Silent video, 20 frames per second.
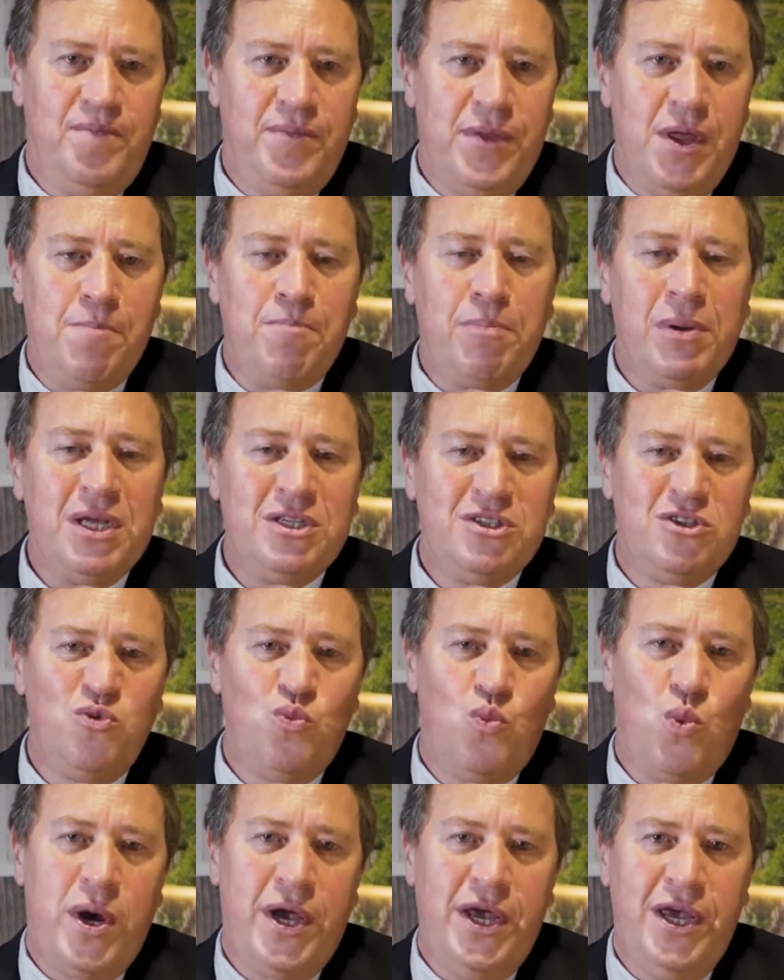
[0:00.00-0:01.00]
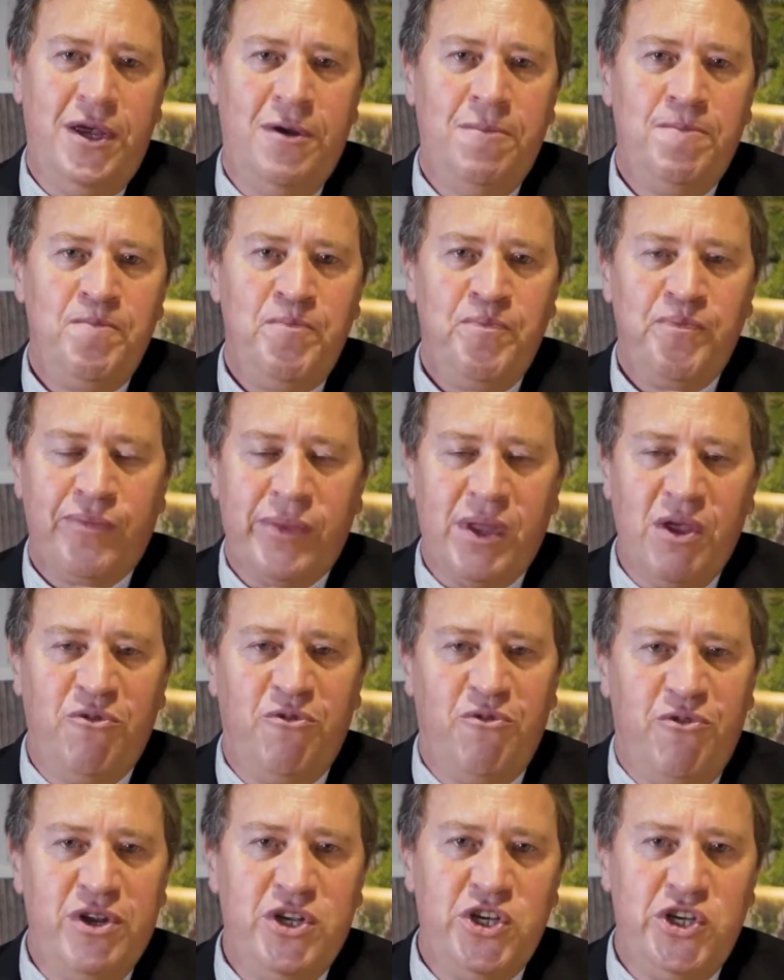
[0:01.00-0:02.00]
a pleasant way of
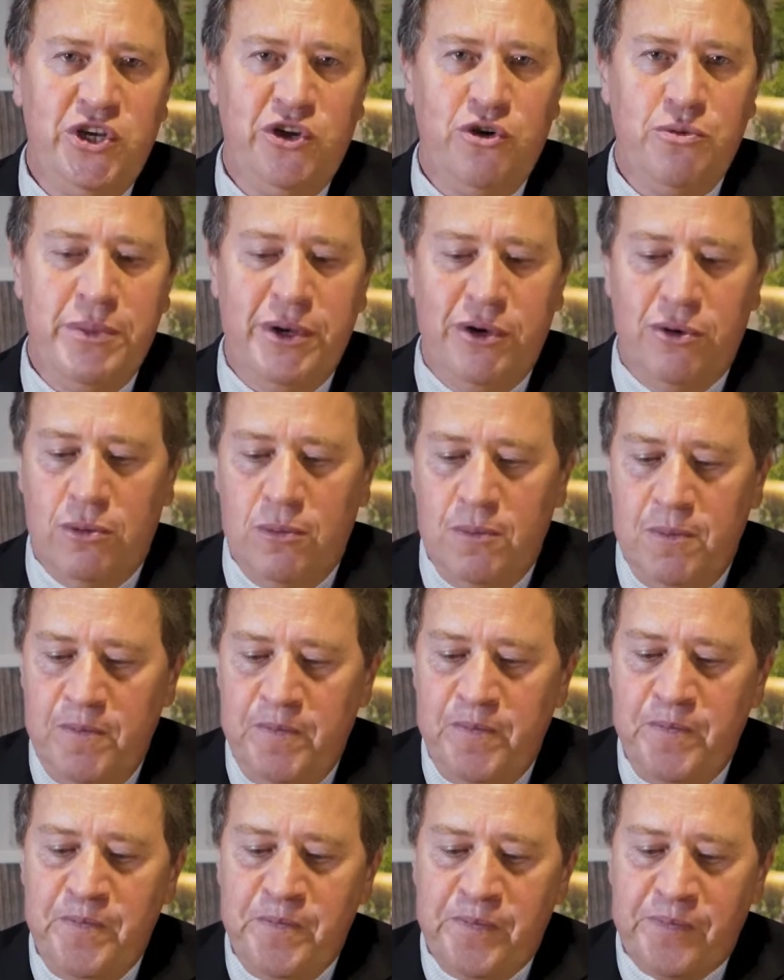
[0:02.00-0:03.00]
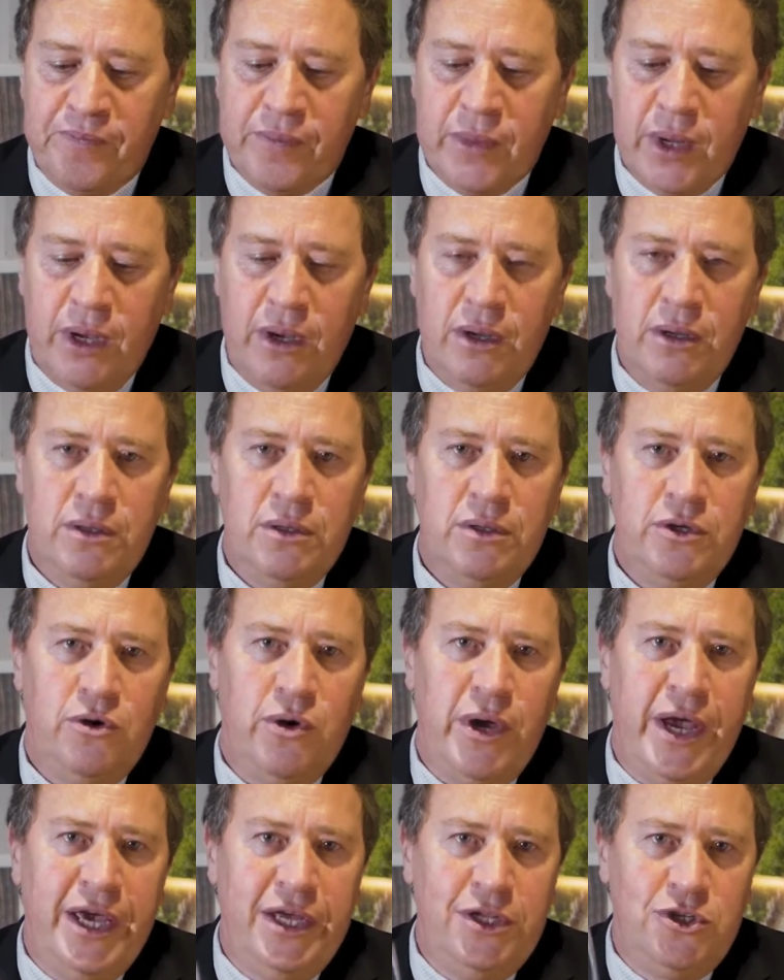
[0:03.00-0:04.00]
finishing your meal.
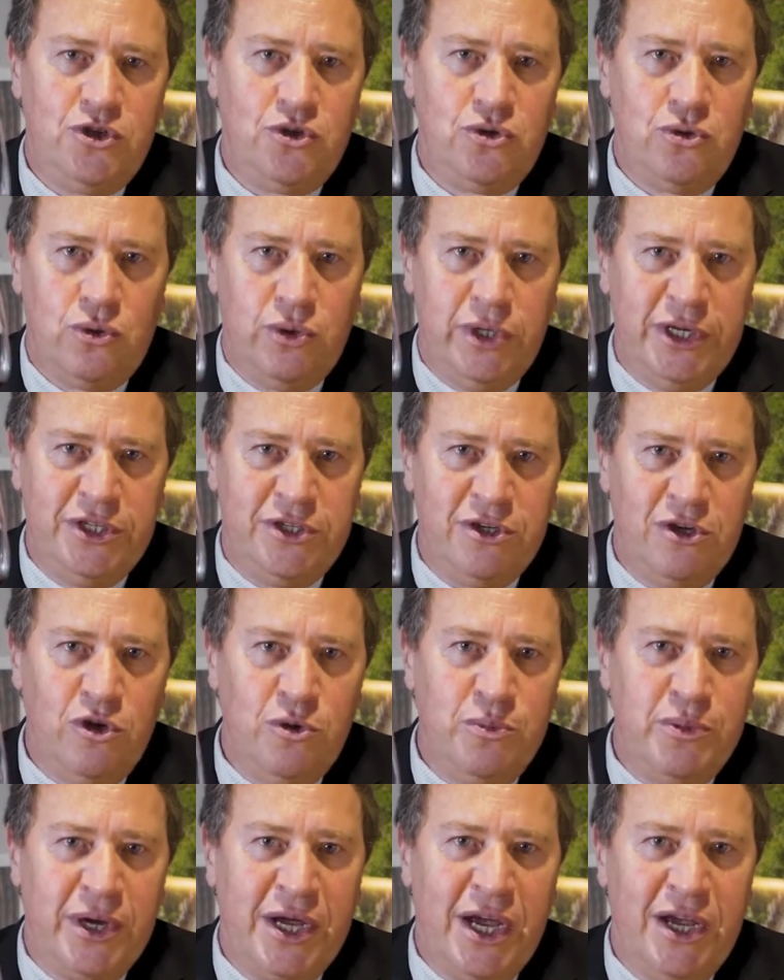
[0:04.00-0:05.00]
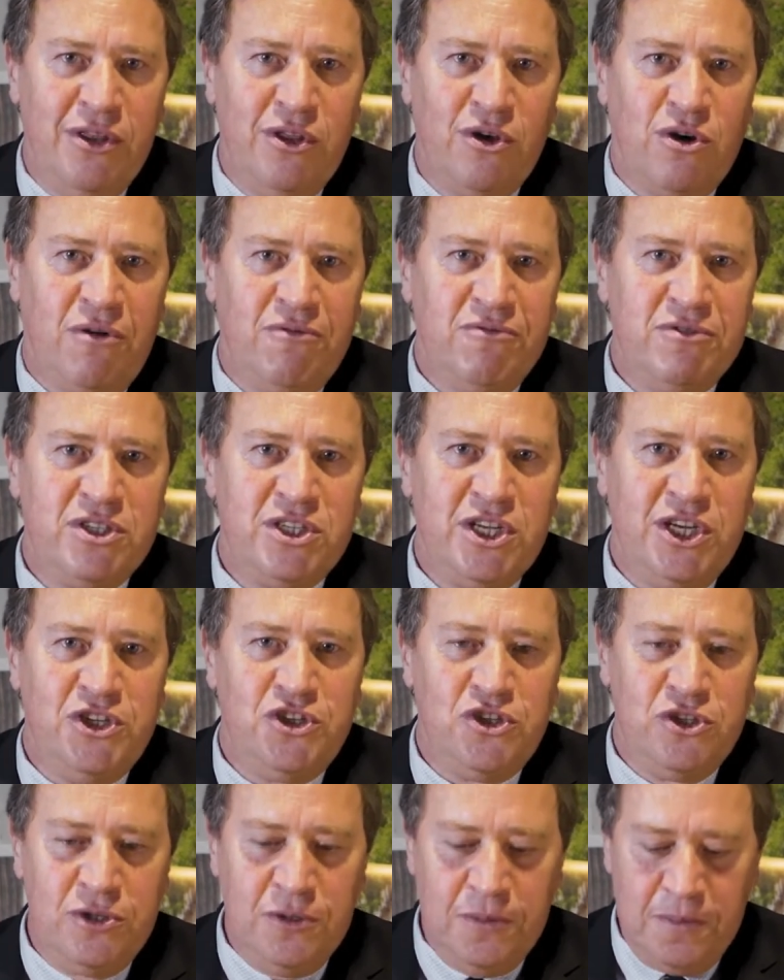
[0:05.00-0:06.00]
Your aged tawny to lubricate the
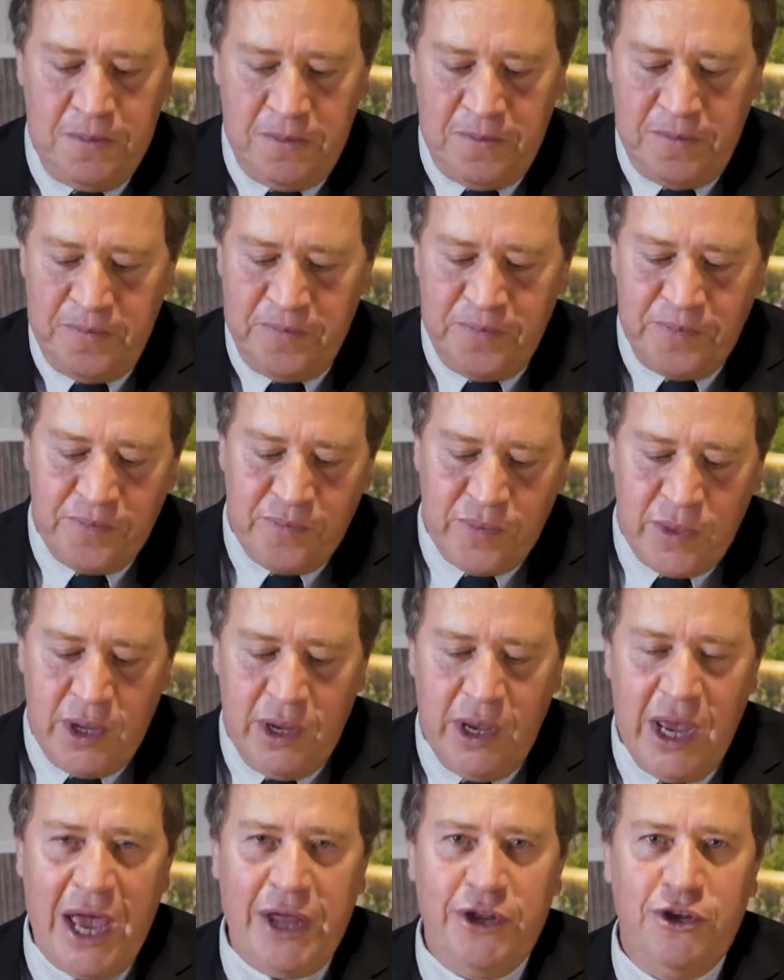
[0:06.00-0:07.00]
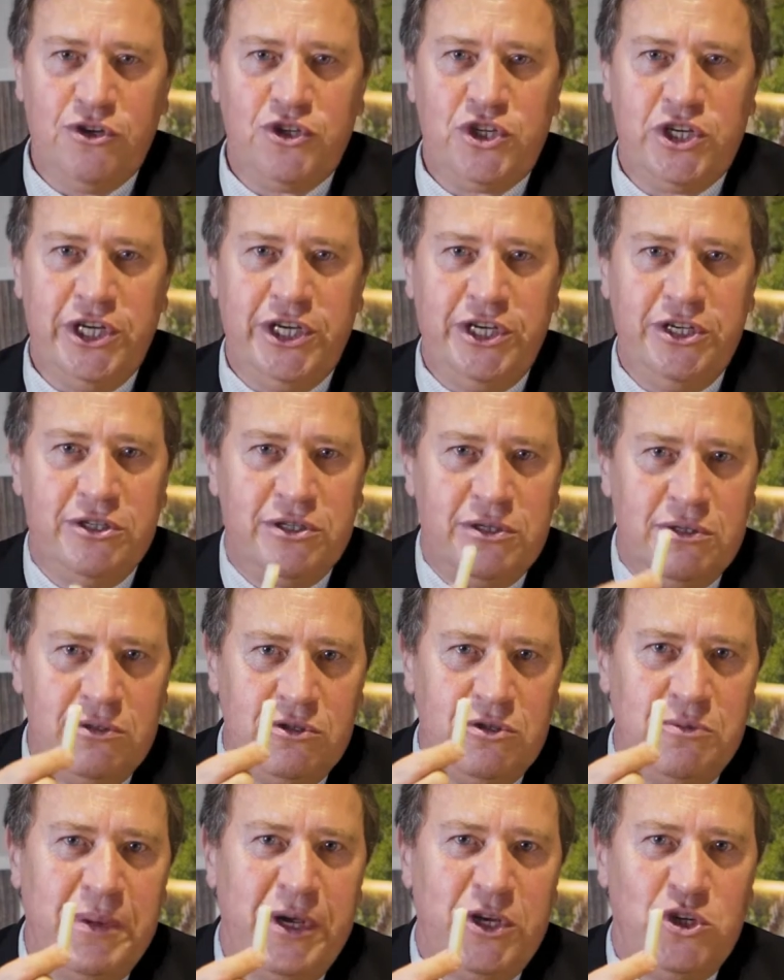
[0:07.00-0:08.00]
conversation, and your
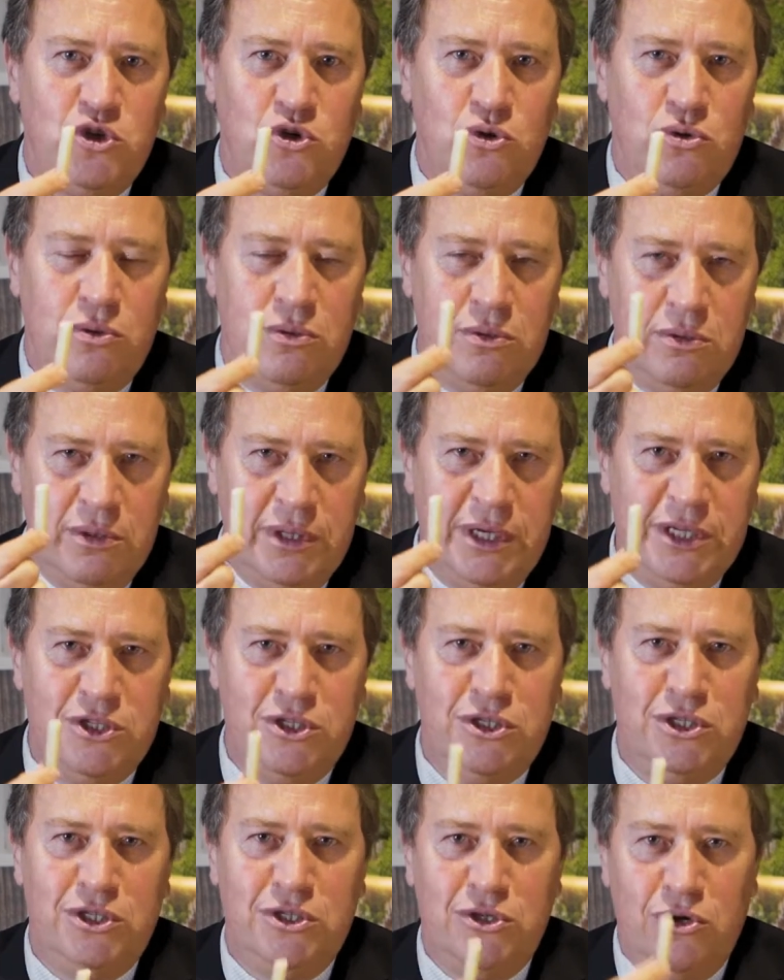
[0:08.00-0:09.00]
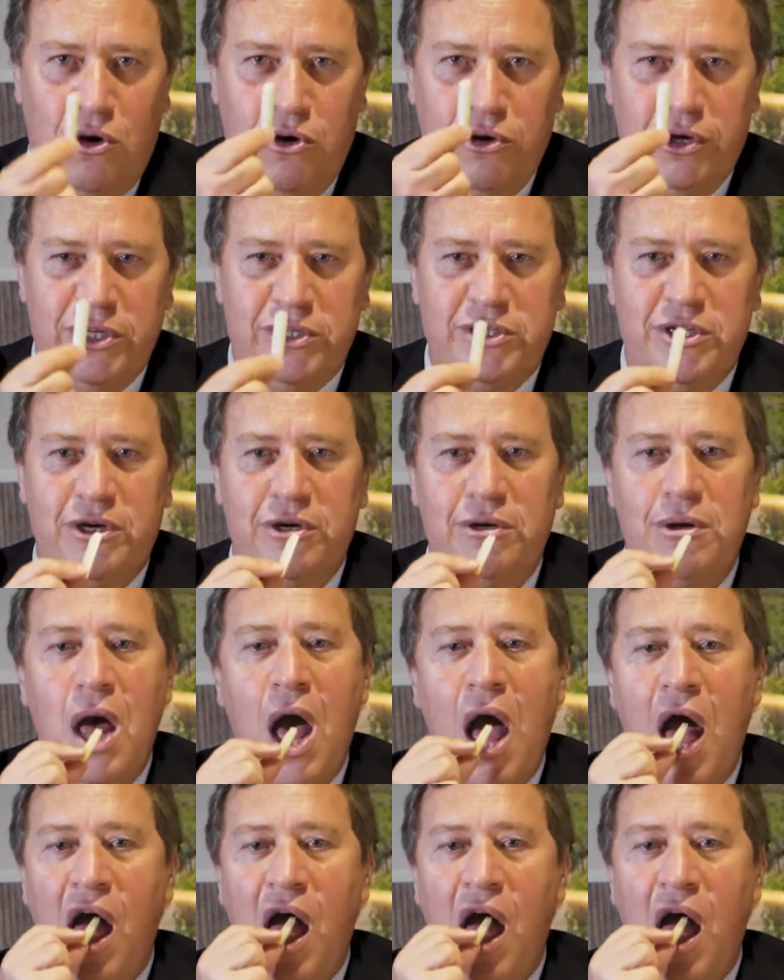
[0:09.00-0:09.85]
cheese to make sure it's not on its own.